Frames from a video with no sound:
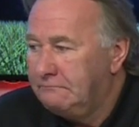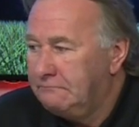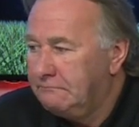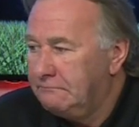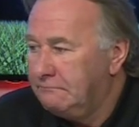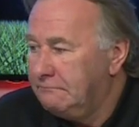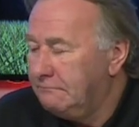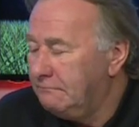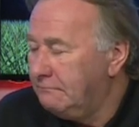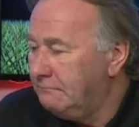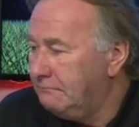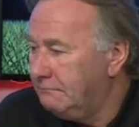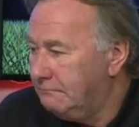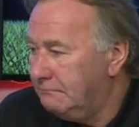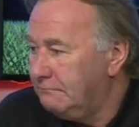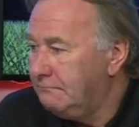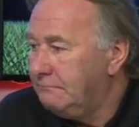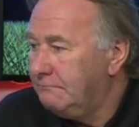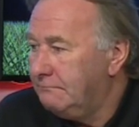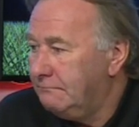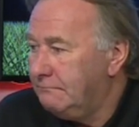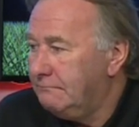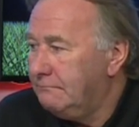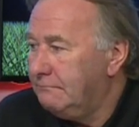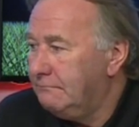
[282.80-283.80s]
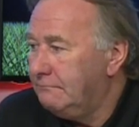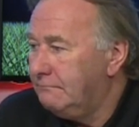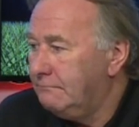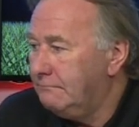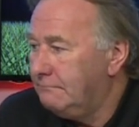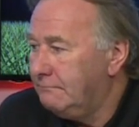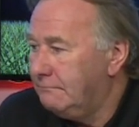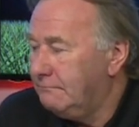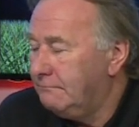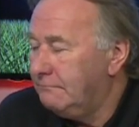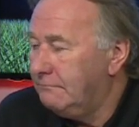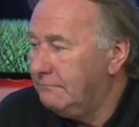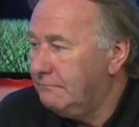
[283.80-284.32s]

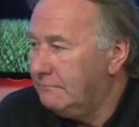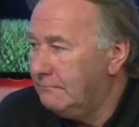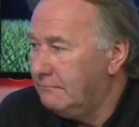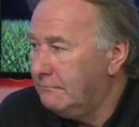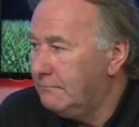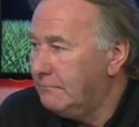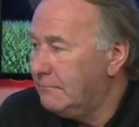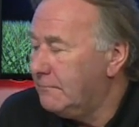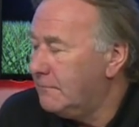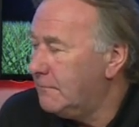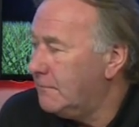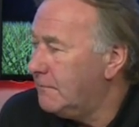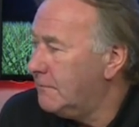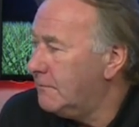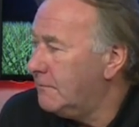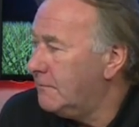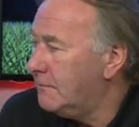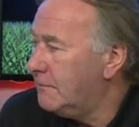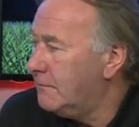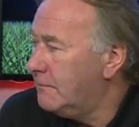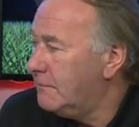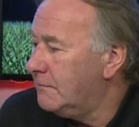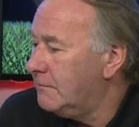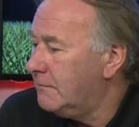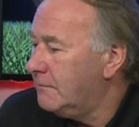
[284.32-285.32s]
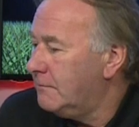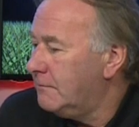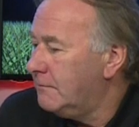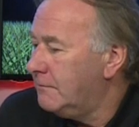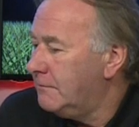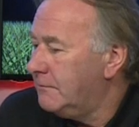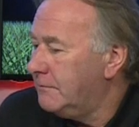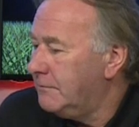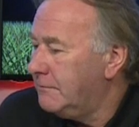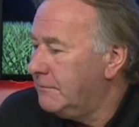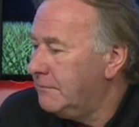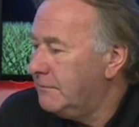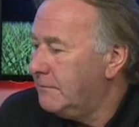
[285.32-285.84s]

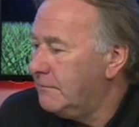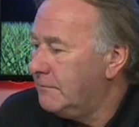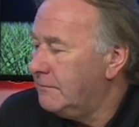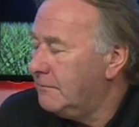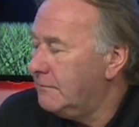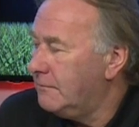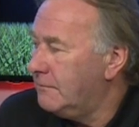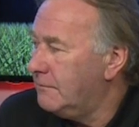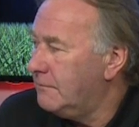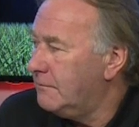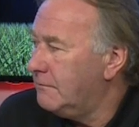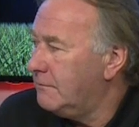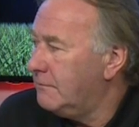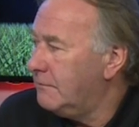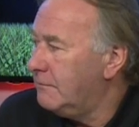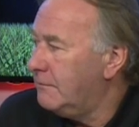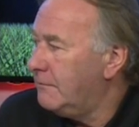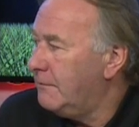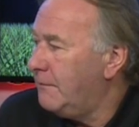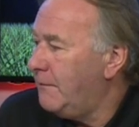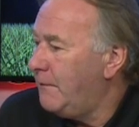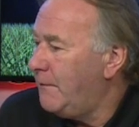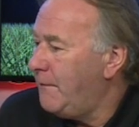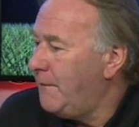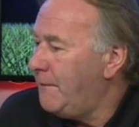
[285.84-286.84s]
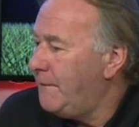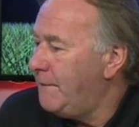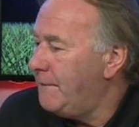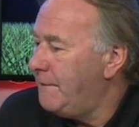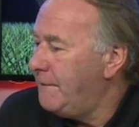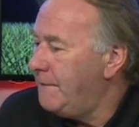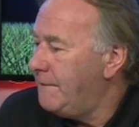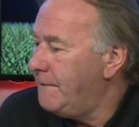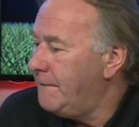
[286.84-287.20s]
This person isn't speaking.